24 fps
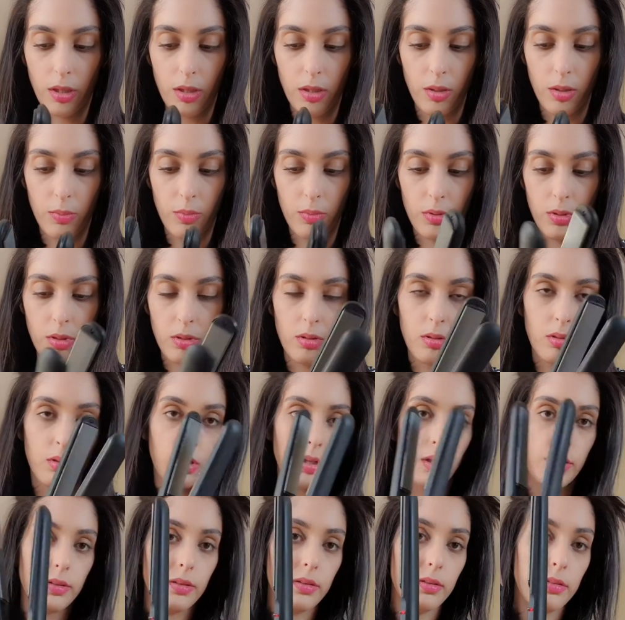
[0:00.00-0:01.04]
gonna,
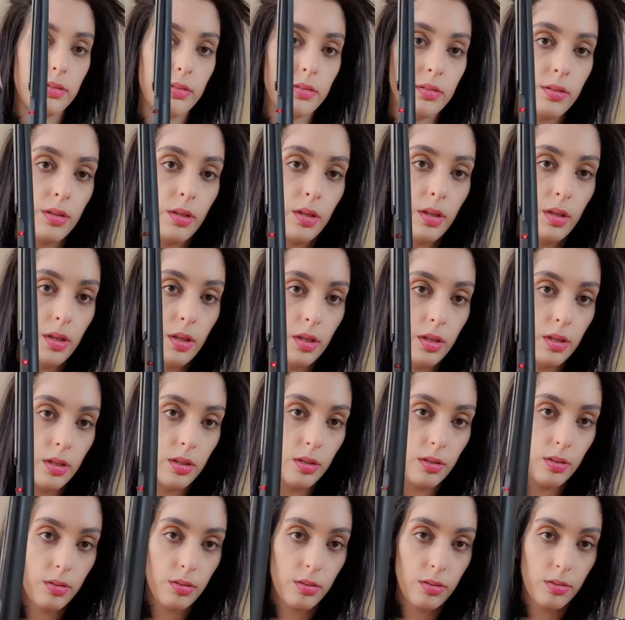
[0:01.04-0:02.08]
like, this
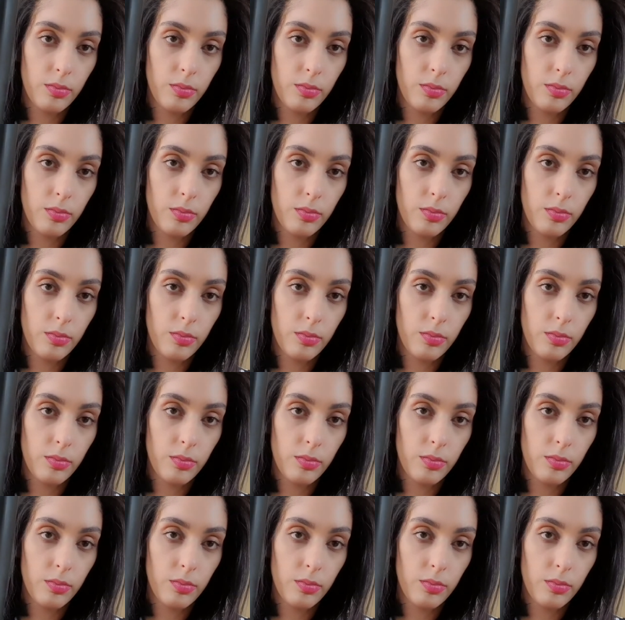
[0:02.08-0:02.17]
is